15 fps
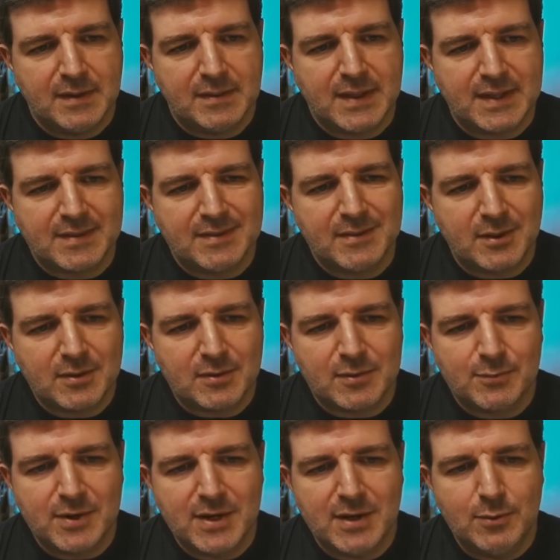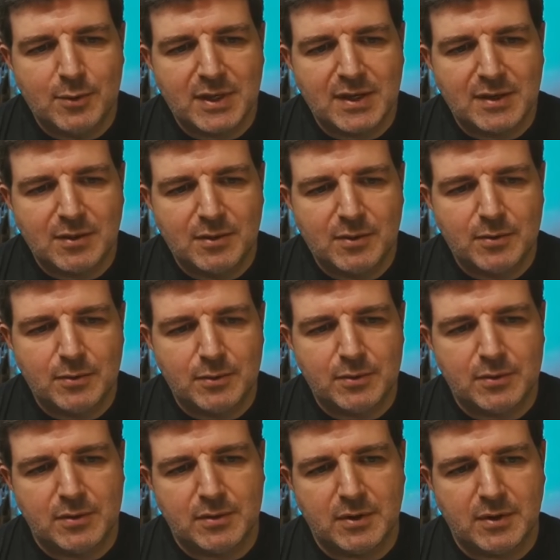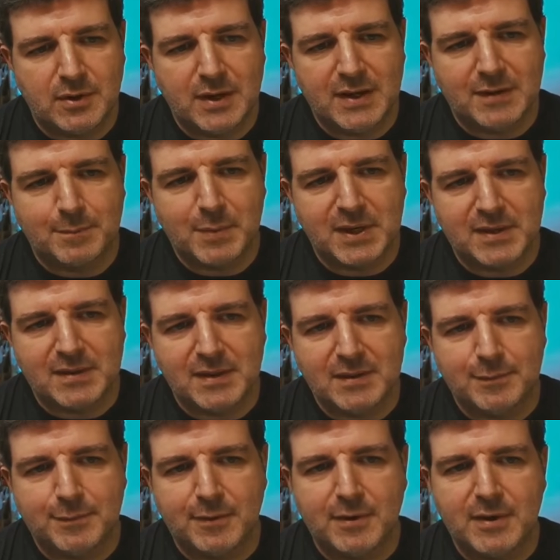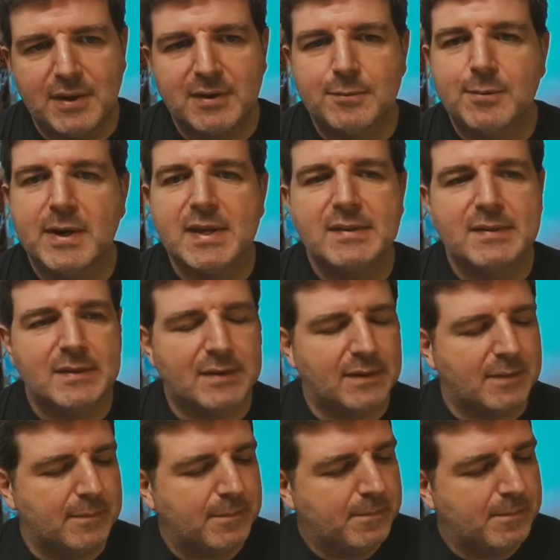That's not really looking good or expected for erasing.